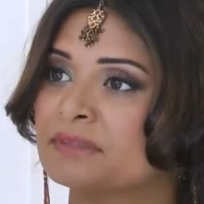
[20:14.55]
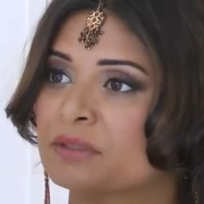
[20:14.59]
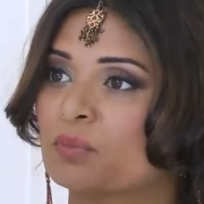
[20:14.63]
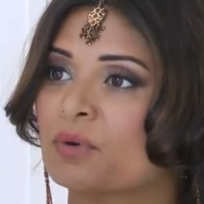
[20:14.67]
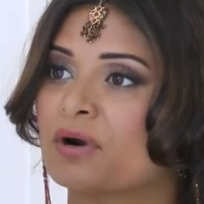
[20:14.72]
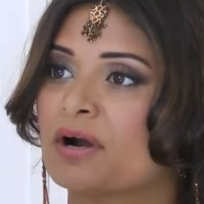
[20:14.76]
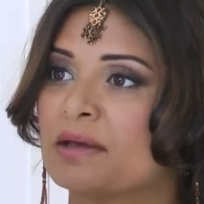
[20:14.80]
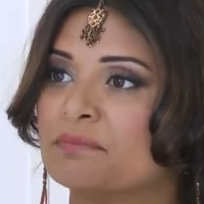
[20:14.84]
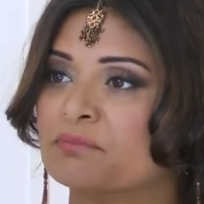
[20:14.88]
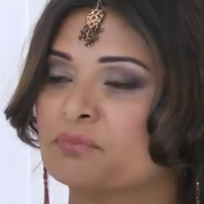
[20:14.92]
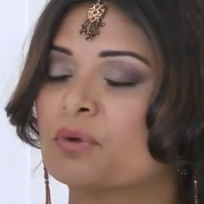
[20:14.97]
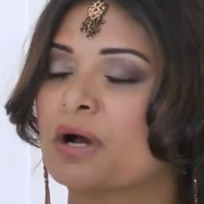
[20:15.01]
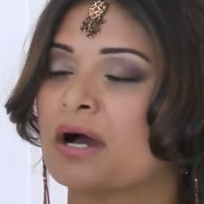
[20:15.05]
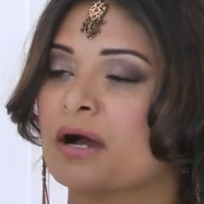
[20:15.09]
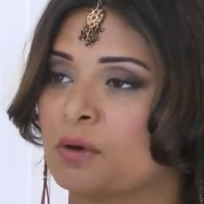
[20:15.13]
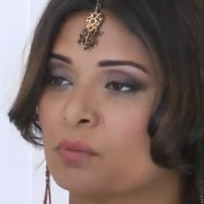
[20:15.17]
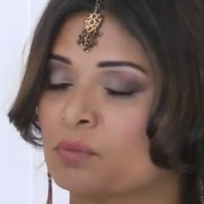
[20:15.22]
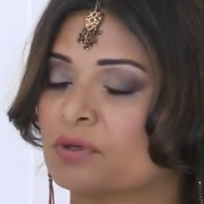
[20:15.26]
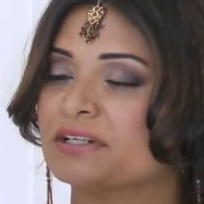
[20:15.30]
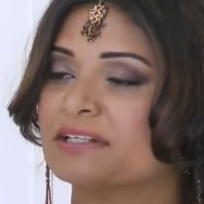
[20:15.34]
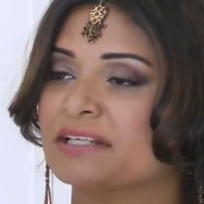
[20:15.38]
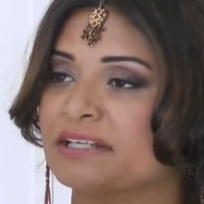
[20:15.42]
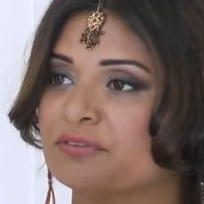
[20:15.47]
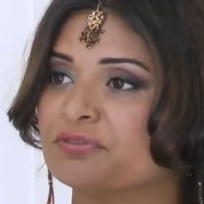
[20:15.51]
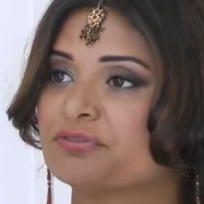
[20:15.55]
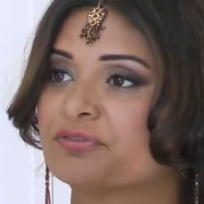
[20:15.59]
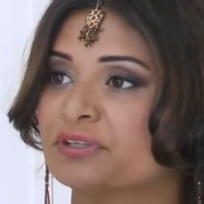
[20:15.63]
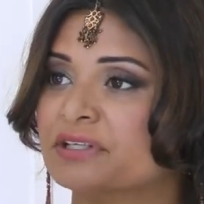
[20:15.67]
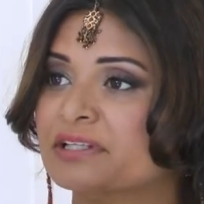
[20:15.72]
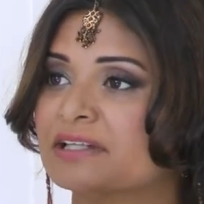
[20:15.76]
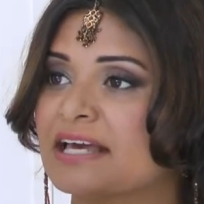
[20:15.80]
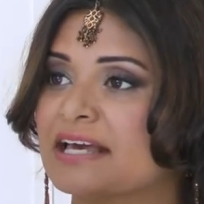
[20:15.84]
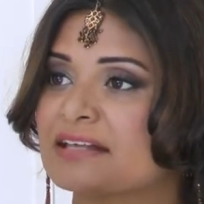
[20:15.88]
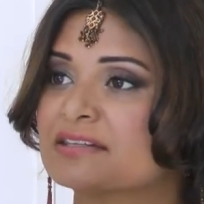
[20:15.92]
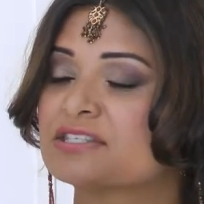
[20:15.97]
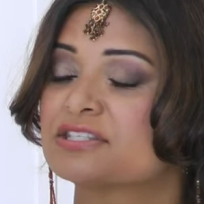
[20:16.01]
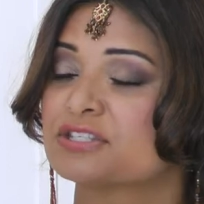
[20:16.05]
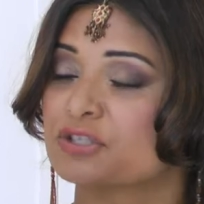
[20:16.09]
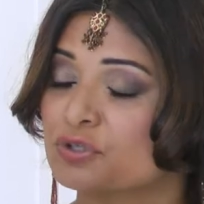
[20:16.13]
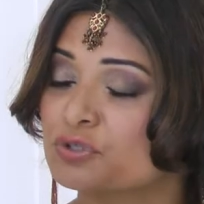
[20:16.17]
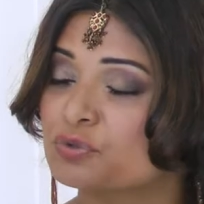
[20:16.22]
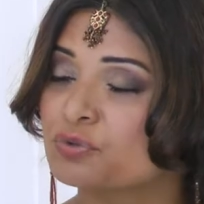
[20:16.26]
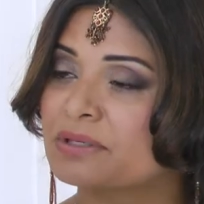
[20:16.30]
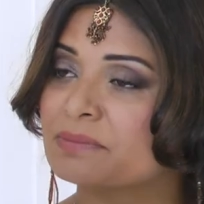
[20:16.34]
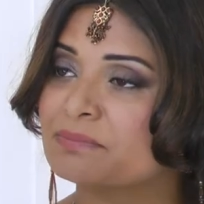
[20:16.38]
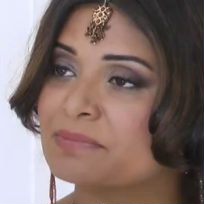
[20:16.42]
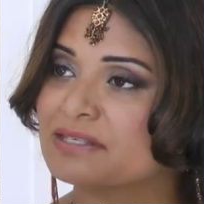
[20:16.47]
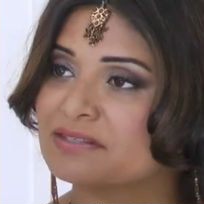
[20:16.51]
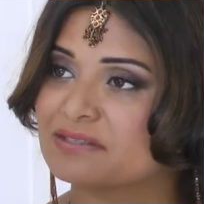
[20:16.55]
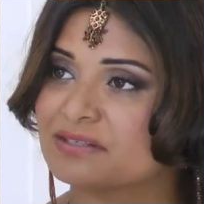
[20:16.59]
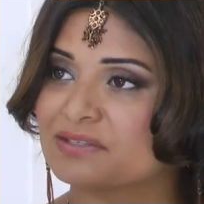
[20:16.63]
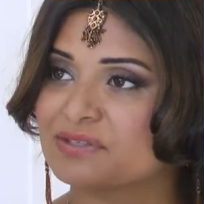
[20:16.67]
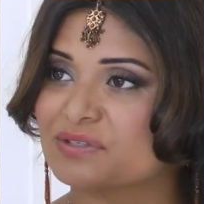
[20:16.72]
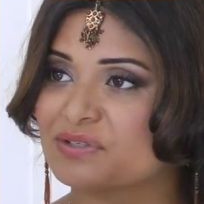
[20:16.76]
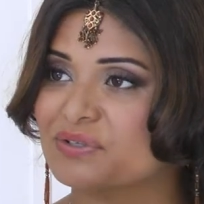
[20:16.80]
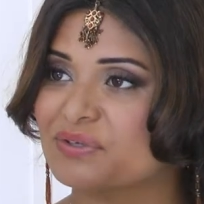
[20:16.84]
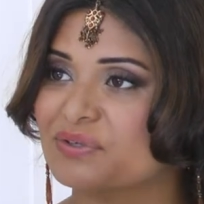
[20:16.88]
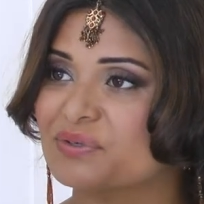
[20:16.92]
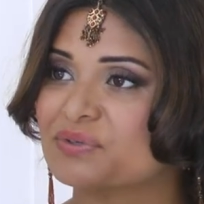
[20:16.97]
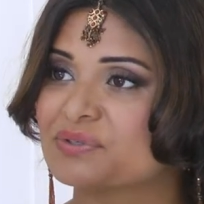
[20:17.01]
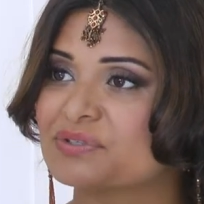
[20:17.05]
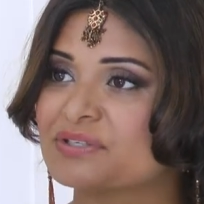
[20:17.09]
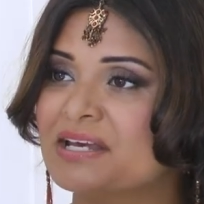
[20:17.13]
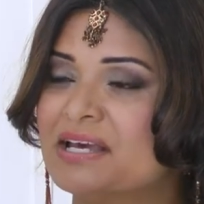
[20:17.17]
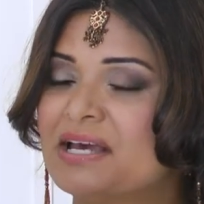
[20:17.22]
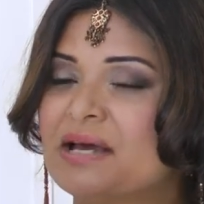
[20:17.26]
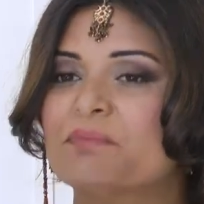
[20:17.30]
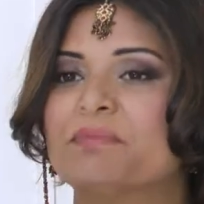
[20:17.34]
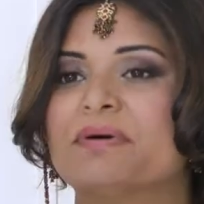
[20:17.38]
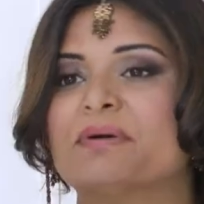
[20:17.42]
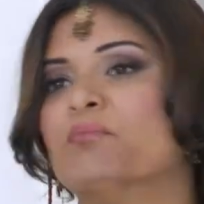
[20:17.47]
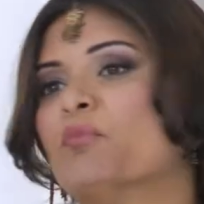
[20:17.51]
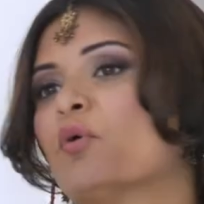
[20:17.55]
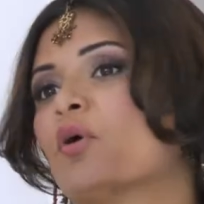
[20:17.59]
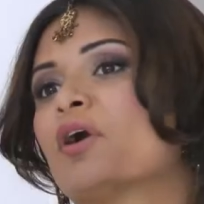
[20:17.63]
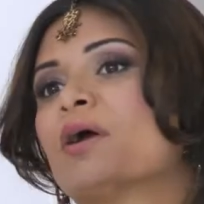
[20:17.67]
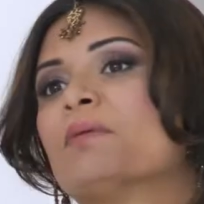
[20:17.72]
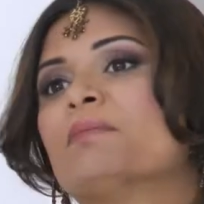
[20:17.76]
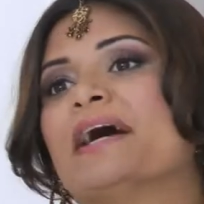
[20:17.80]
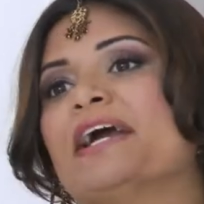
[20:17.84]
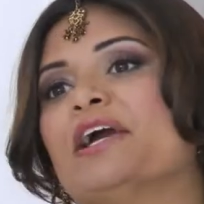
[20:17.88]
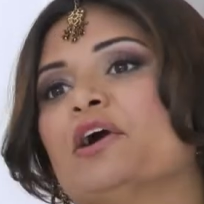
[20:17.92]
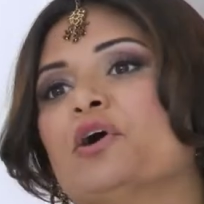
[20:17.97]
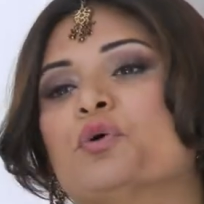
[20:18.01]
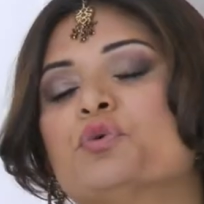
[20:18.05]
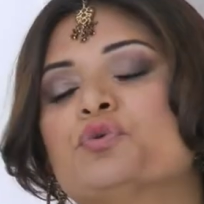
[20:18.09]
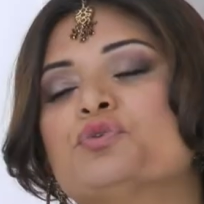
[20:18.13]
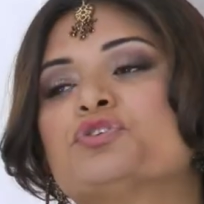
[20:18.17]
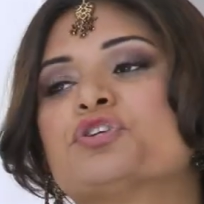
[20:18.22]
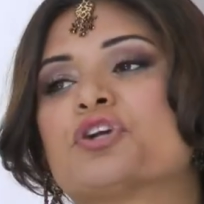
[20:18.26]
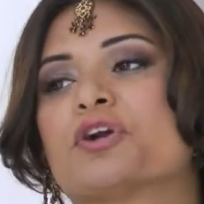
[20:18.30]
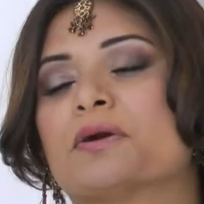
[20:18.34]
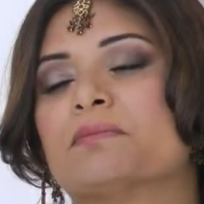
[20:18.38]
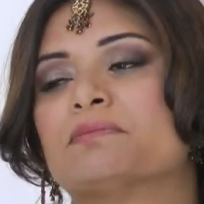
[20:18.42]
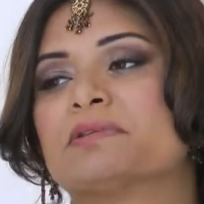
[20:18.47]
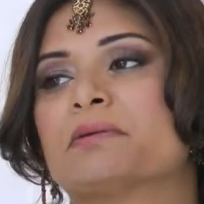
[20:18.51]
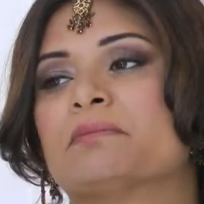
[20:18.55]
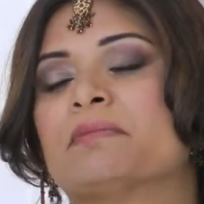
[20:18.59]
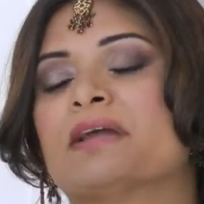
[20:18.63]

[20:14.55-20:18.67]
where I'm working freelance, still doing business news, but more on my own terms.